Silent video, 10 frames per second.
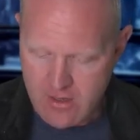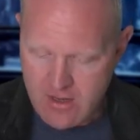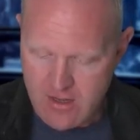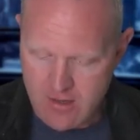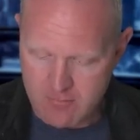
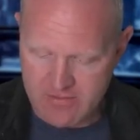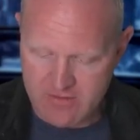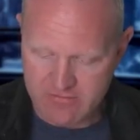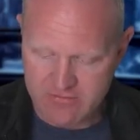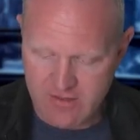In this
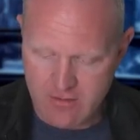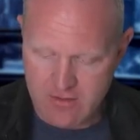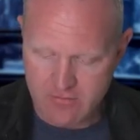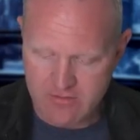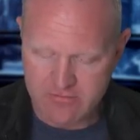scenario,
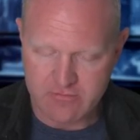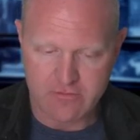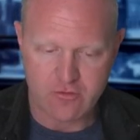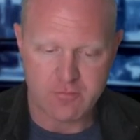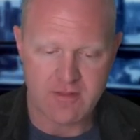this is a
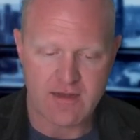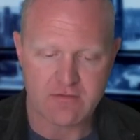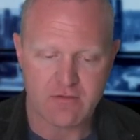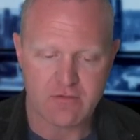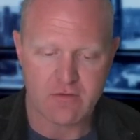duplex,
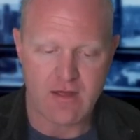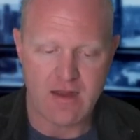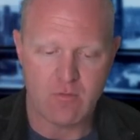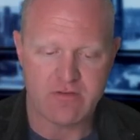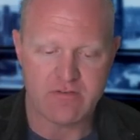so I
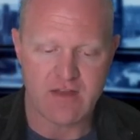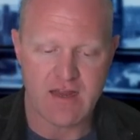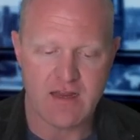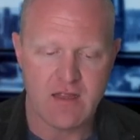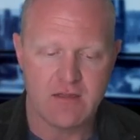would say
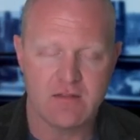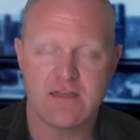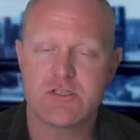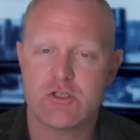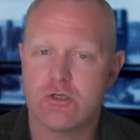let's
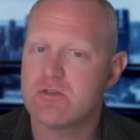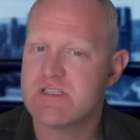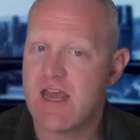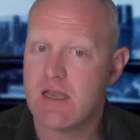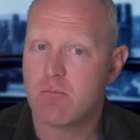choose
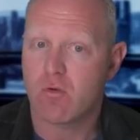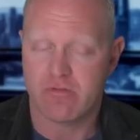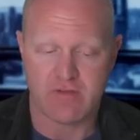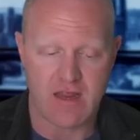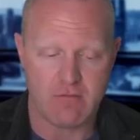
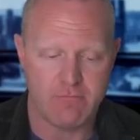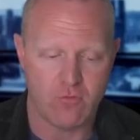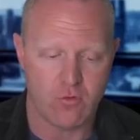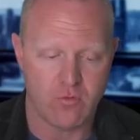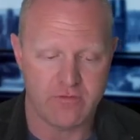10% for
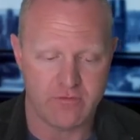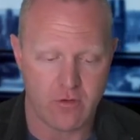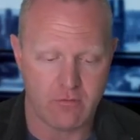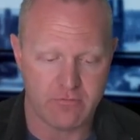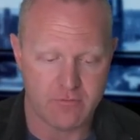
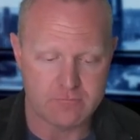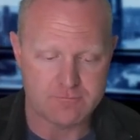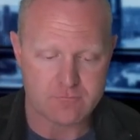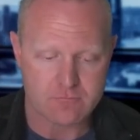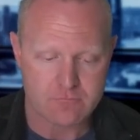reserves.
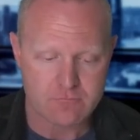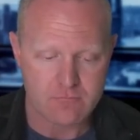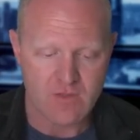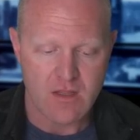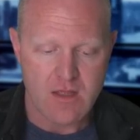
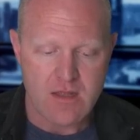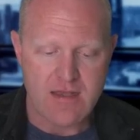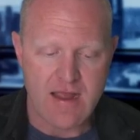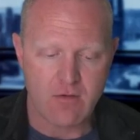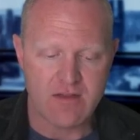
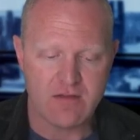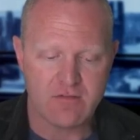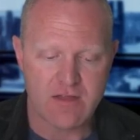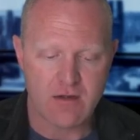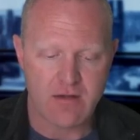Now, is
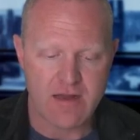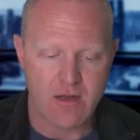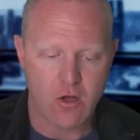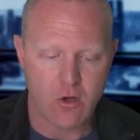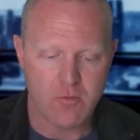there a
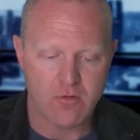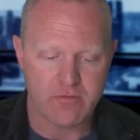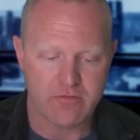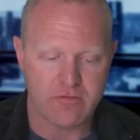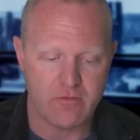homeowners
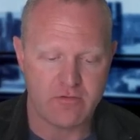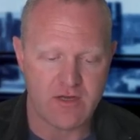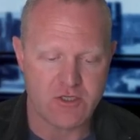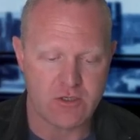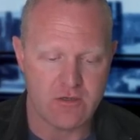
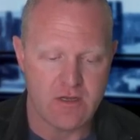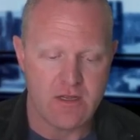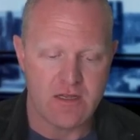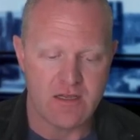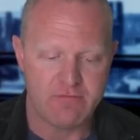association?
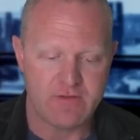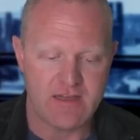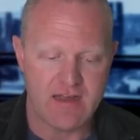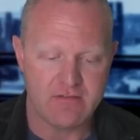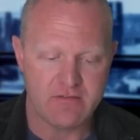If
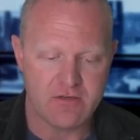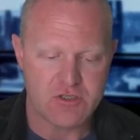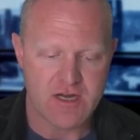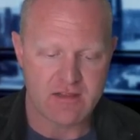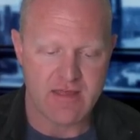yes, you
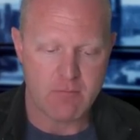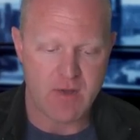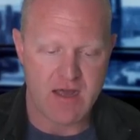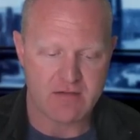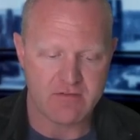check that
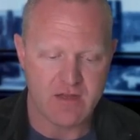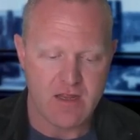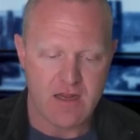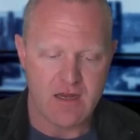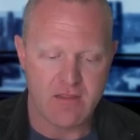box,
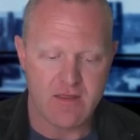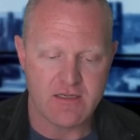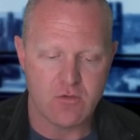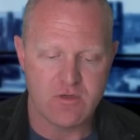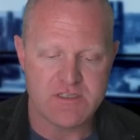and then you
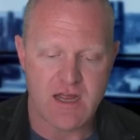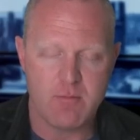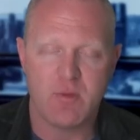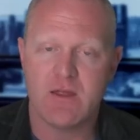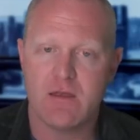would type
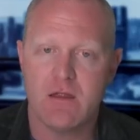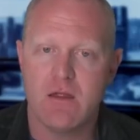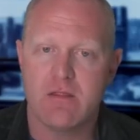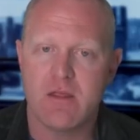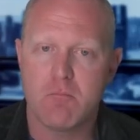in
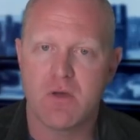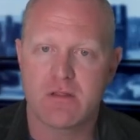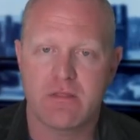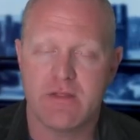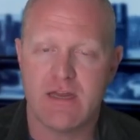the
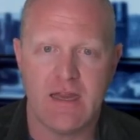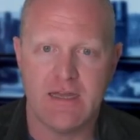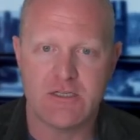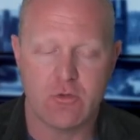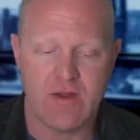monthly
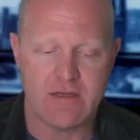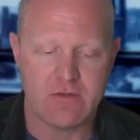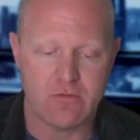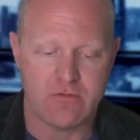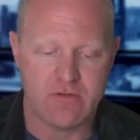HOA
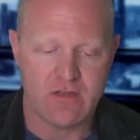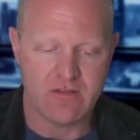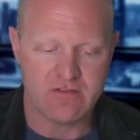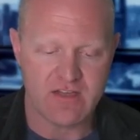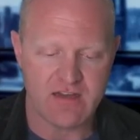dues. In this
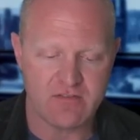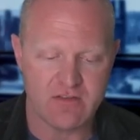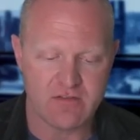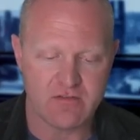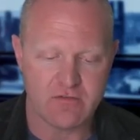case, this
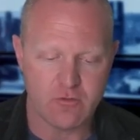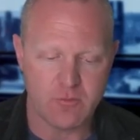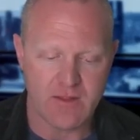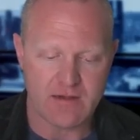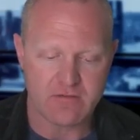is a
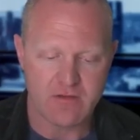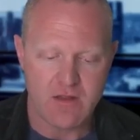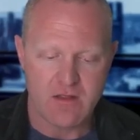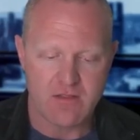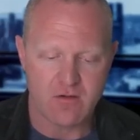duplex.
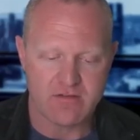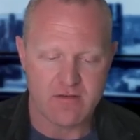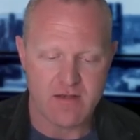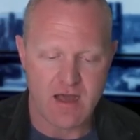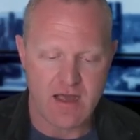There is
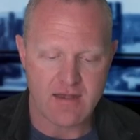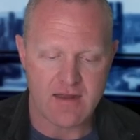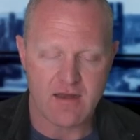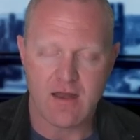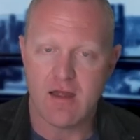not
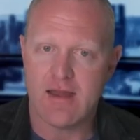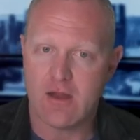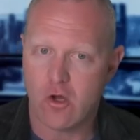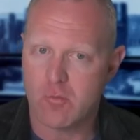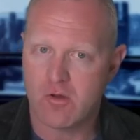a
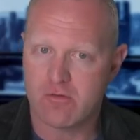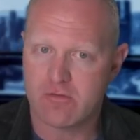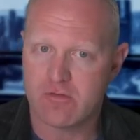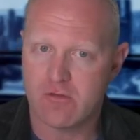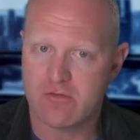homeowners
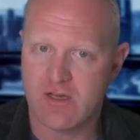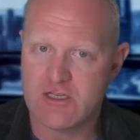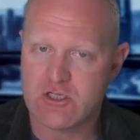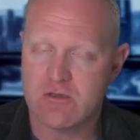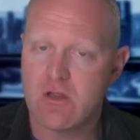
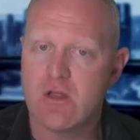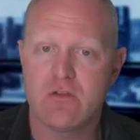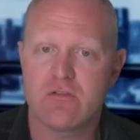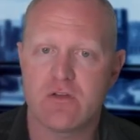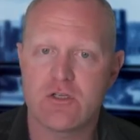association, so
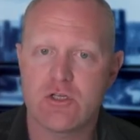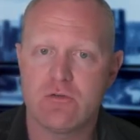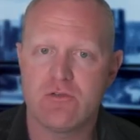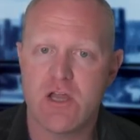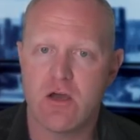you choose
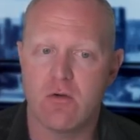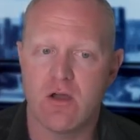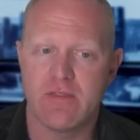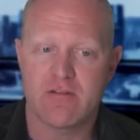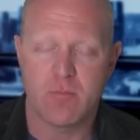no on
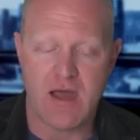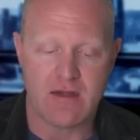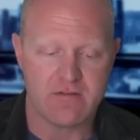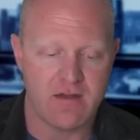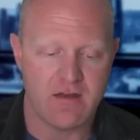this box,
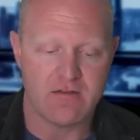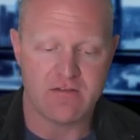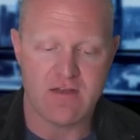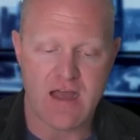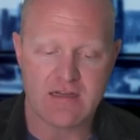and it does
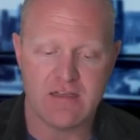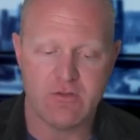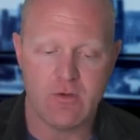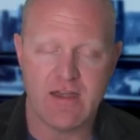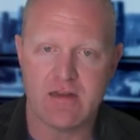not give you
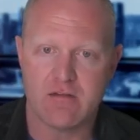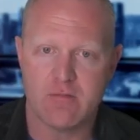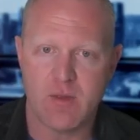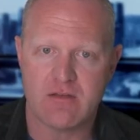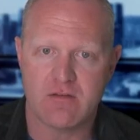any
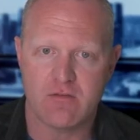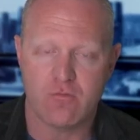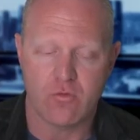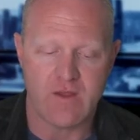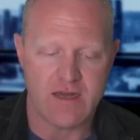expenses for
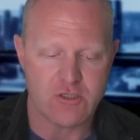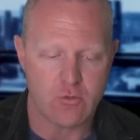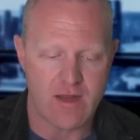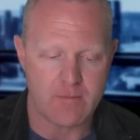the HOA.